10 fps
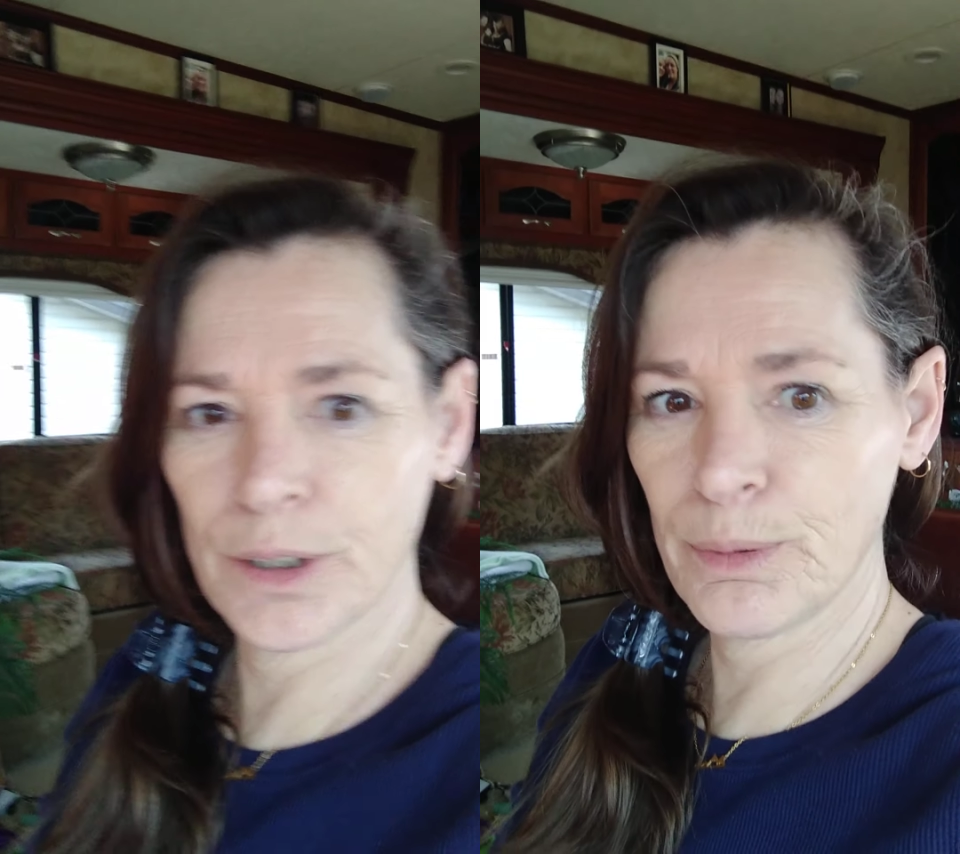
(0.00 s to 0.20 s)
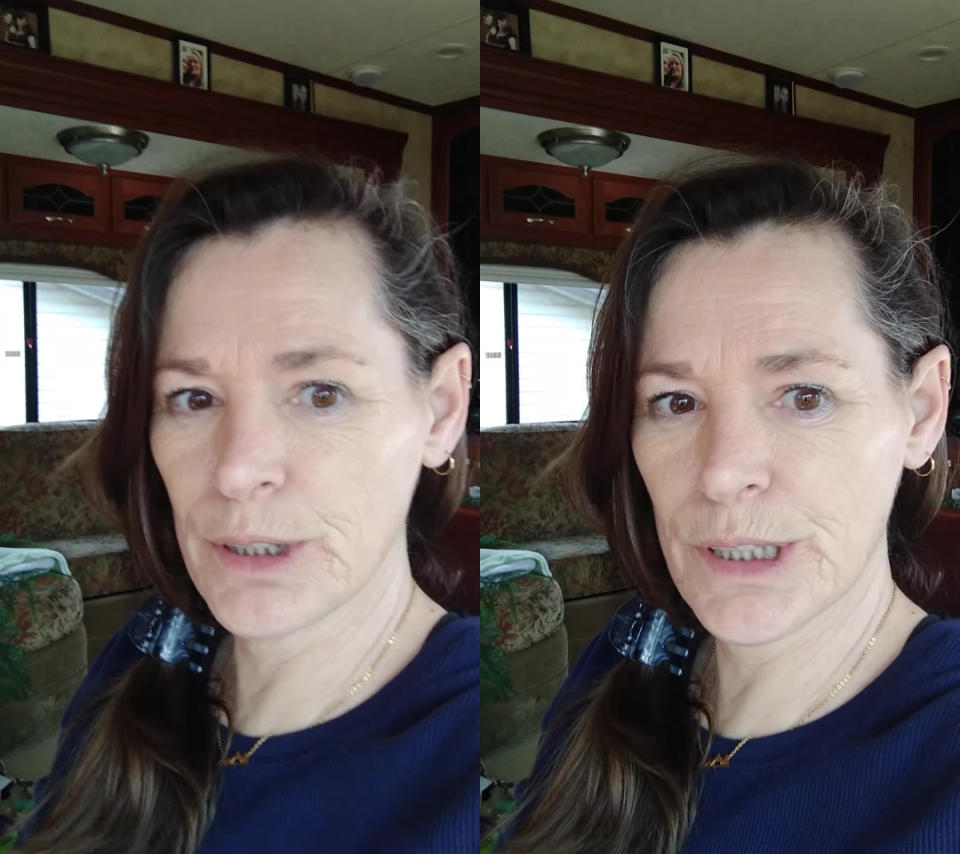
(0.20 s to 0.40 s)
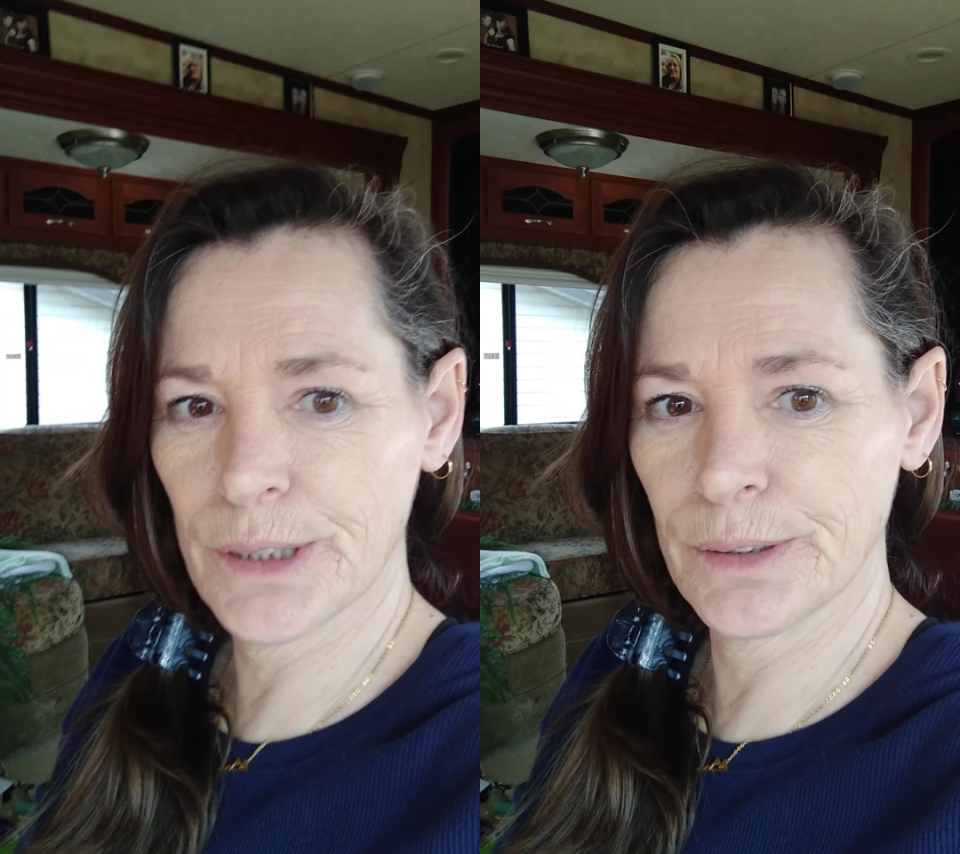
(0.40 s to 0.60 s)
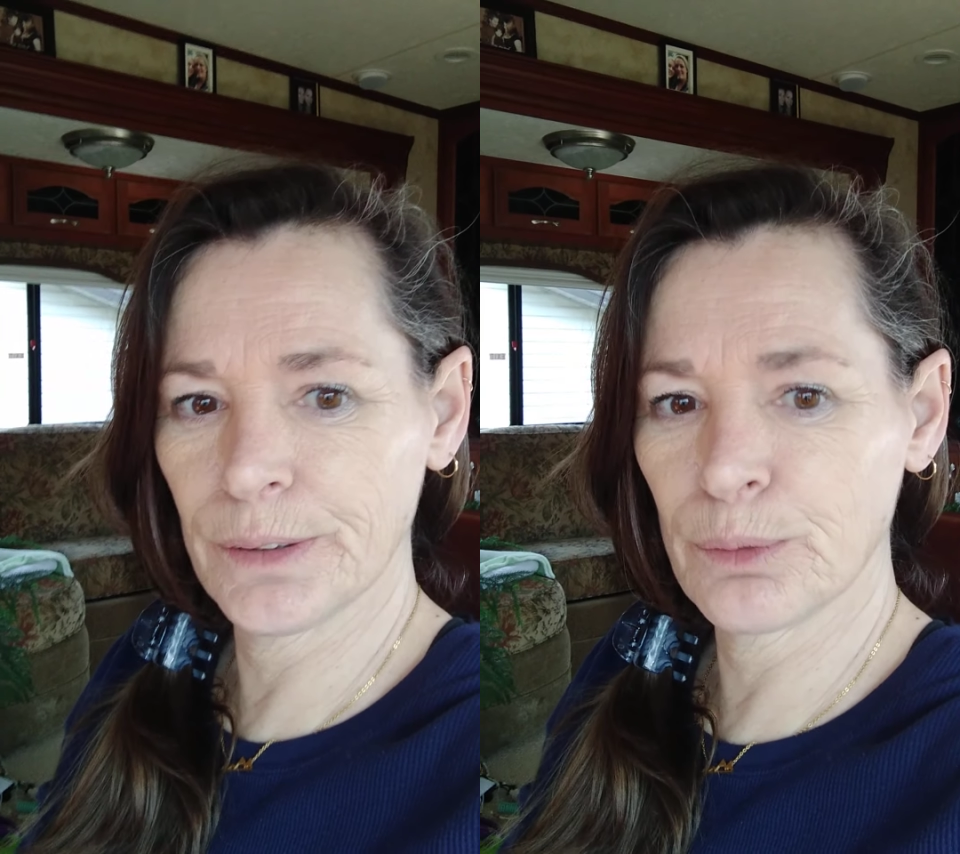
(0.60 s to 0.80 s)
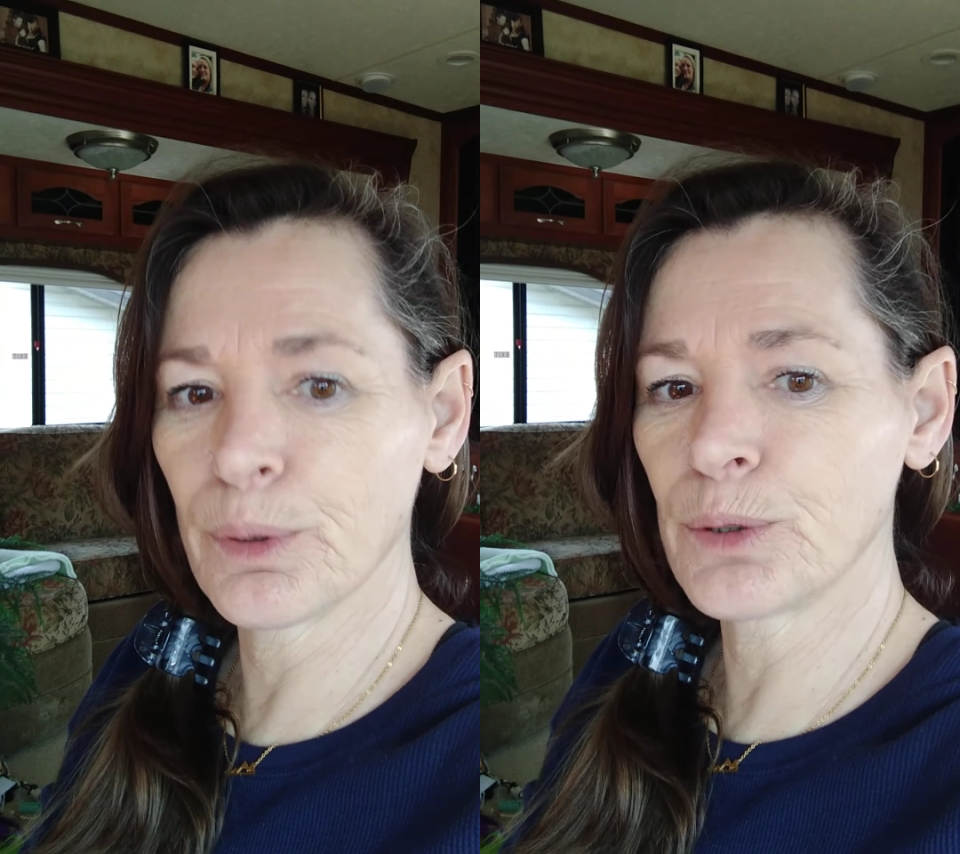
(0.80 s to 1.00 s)
about taking a
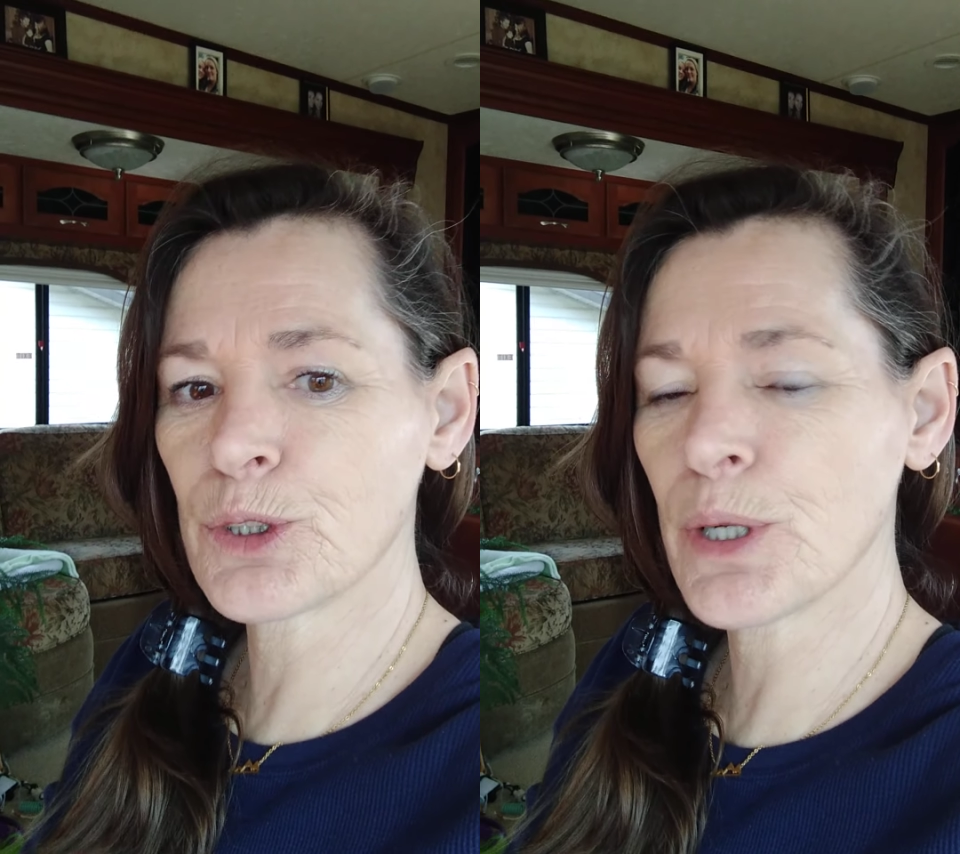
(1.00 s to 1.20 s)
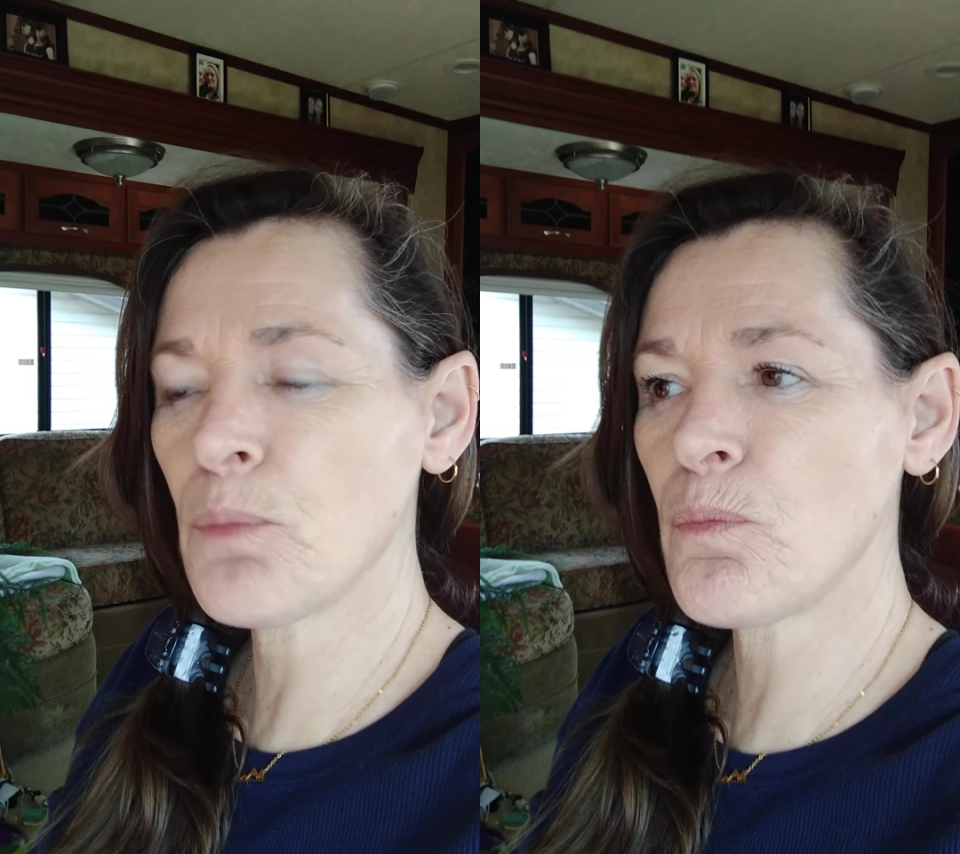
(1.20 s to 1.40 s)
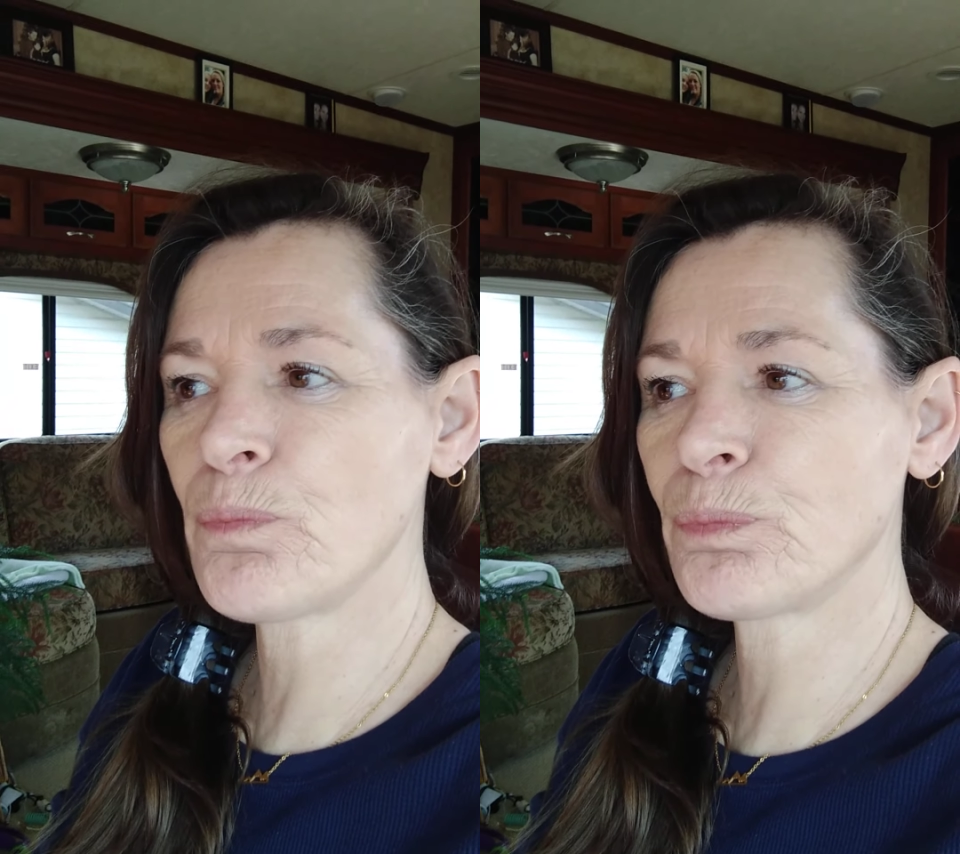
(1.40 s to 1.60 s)
little road trip.